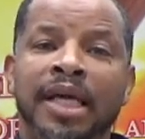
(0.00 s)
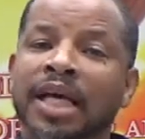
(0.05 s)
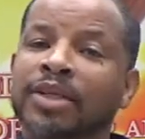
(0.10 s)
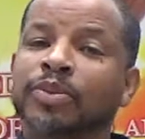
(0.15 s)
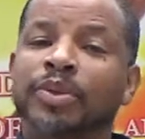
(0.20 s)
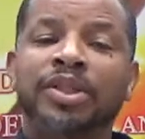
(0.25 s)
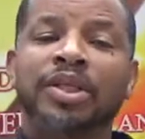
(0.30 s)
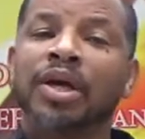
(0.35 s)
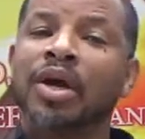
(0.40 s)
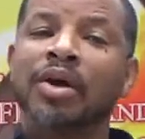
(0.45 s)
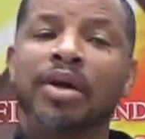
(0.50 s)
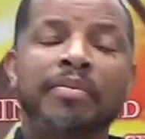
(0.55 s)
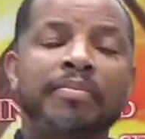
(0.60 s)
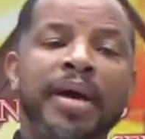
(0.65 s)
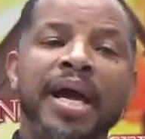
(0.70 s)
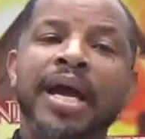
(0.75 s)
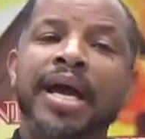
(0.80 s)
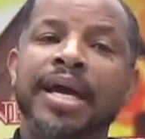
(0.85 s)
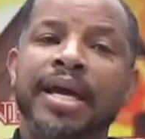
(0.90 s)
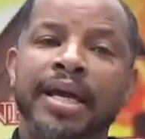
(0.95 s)
what you're going to
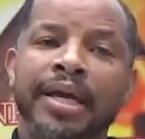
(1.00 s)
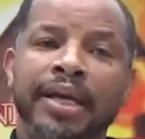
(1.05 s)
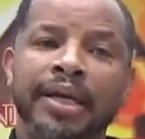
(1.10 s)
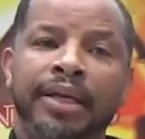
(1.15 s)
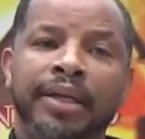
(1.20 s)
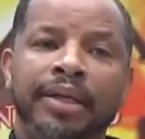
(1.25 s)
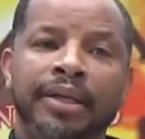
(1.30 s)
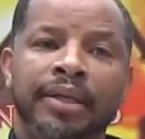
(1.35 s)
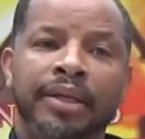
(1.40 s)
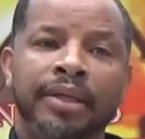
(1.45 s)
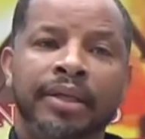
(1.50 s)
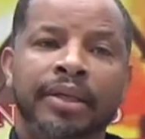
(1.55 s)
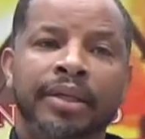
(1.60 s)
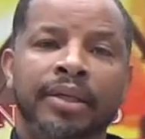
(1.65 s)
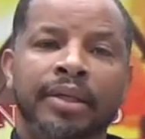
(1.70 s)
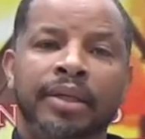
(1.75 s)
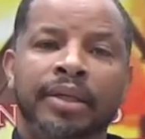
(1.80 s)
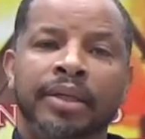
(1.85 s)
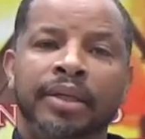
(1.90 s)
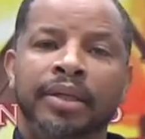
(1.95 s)
be. I don't want to
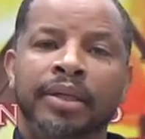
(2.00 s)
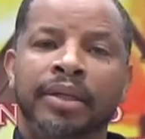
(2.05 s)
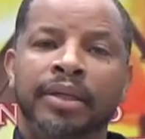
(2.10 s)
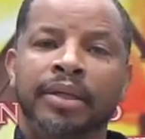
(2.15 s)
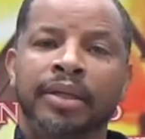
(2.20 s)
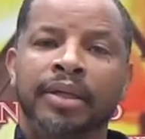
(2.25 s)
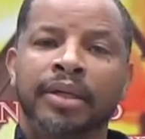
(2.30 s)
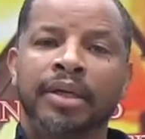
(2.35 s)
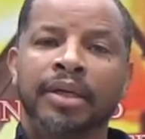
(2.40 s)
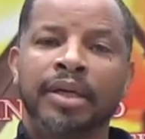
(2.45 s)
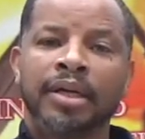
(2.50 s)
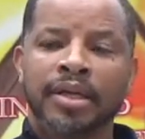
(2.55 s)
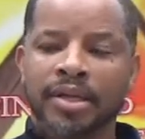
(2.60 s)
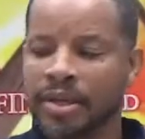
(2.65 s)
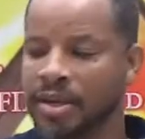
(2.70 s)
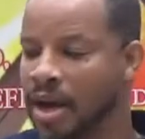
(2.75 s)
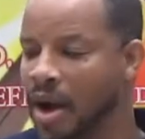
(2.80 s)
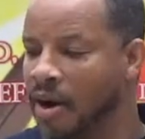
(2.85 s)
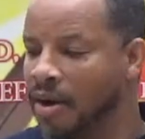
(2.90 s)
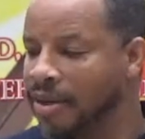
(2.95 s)
be that.
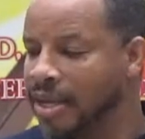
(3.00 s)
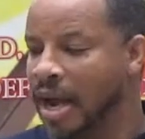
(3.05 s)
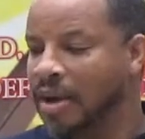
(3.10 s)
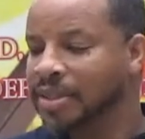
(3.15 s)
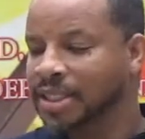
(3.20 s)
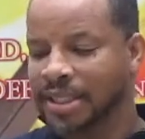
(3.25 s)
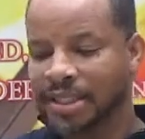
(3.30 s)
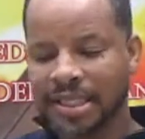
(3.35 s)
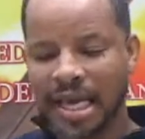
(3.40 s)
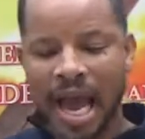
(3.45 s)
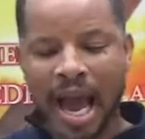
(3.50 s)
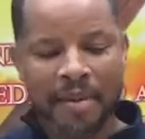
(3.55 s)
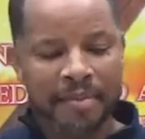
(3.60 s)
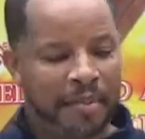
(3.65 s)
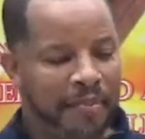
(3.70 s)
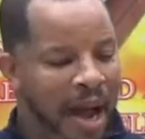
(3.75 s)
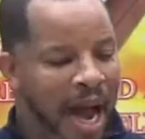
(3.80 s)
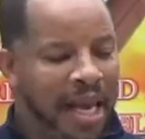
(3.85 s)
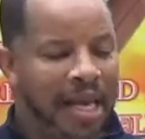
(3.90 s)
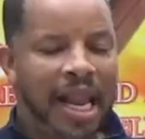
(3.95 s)
you know, there was a time in
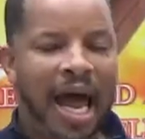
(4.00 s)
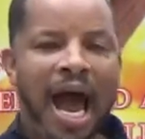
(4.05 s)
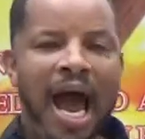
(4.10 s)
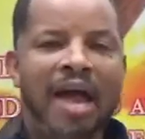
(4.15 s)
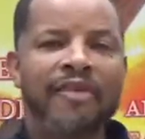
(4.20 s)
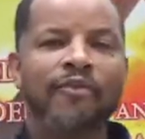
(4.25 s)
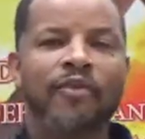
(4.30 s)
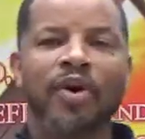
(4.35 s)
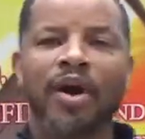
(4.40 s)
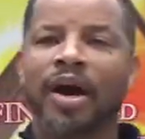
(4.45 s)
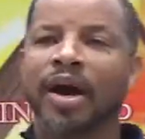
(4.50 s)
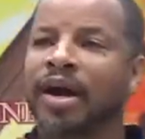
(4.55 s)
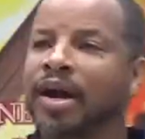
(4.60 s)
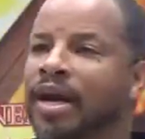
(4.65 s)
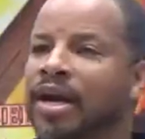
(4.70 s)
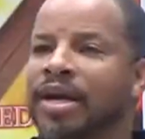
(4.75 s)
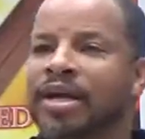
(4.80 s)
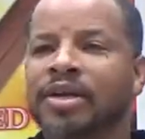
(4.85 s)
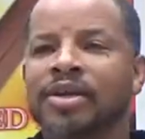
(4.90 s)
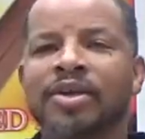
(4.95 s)
my life
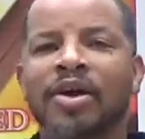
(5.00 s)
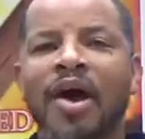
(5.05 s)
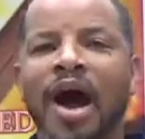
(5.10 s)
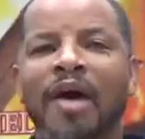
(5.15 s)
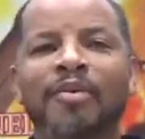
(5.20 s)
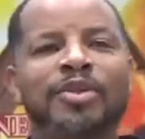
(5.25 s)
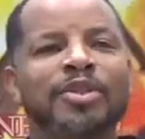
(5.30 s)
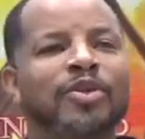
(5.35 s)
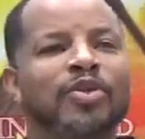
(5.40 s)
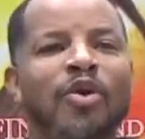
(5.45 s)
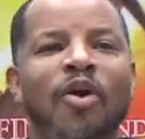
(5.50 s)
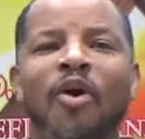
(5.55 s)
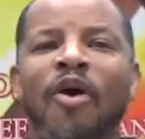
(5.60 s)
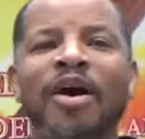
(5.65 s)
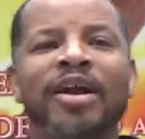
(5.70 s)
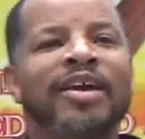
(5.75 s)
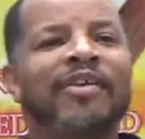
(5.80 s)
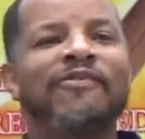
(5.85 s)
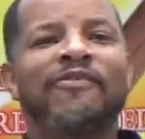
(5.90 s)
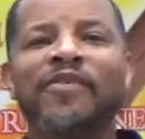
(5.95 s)
where, you know, I was
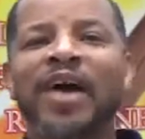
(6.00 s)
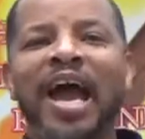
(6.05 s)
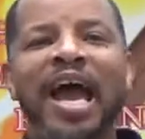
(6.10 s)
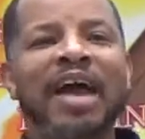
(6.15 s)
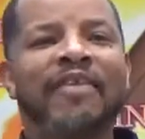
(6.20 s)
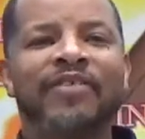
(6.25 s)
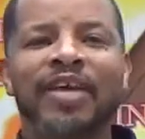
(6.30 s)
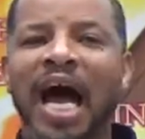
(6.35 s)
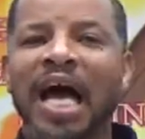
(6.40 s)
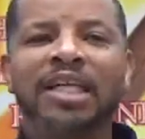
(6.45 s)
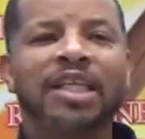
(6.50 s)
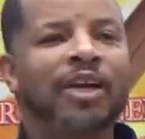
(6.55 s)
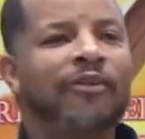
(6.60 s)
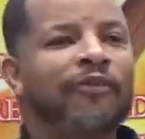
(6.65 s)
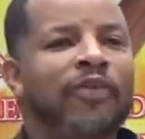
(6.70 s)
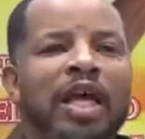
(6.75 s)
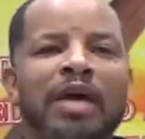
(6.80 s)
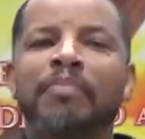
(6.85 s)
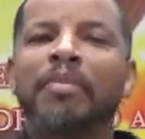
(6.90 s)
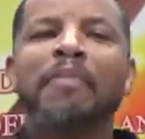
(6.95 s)
growing in faith and I just
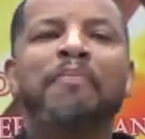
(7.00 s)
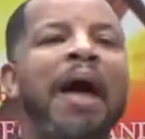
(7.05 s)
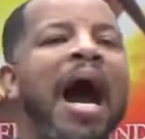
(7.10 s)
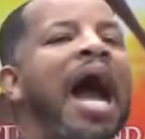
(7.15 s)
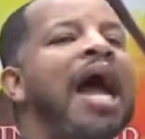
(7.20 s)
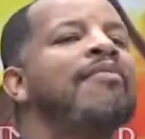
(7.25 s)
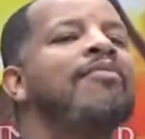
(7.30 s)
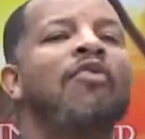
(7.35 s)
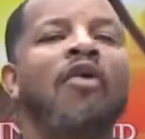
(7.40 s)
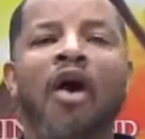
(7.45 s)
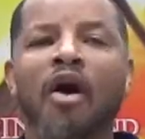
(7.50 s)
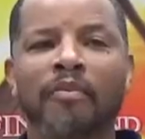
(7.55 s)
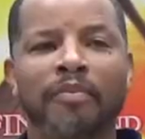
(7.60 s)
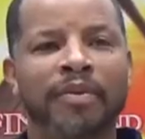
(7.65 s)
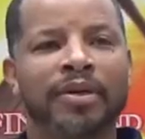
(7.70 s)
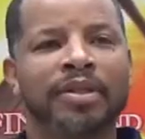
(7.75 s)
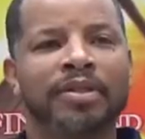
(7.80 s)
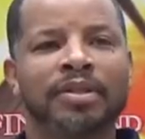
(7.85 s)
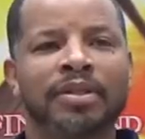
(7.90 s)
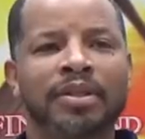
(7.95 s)
flipped my Bible
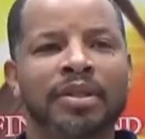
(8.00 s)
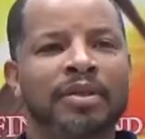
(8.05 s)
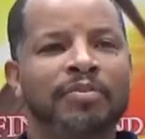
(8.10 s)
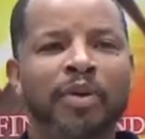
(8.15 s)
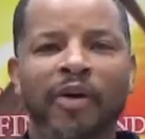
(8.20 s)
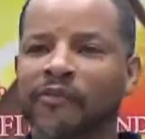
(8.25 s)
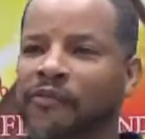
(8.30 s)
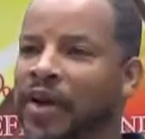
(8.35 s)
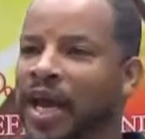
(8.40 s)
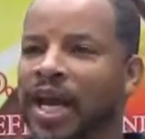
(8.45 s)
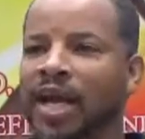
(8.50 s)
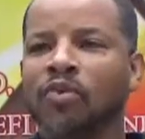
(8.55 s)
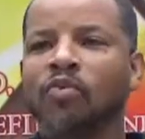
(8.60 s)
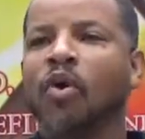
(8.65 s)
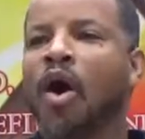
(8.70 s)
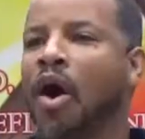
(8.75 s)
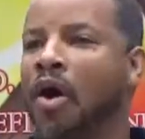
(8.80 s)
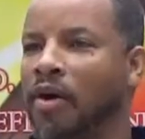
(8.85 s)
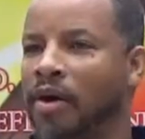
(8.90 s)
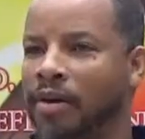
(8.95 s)
open. Prophetic
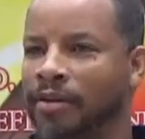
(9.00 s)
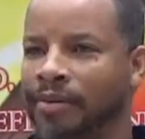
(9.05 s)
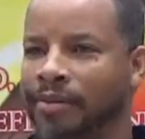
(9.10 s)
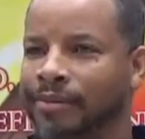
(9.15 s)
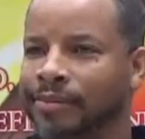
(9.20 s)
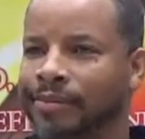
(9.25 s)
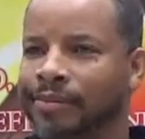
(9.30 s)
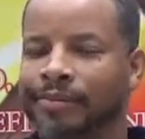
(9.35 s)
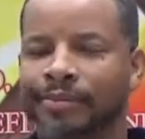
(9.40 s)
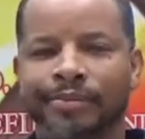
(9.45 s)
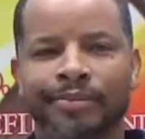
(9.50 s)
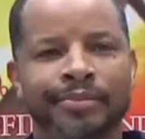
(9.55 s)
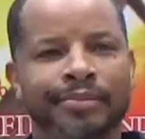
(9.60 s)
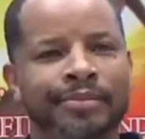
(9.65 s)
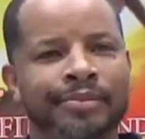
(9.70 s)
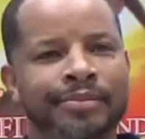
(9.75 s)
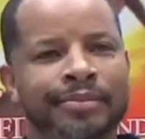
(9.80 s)
word. Mm.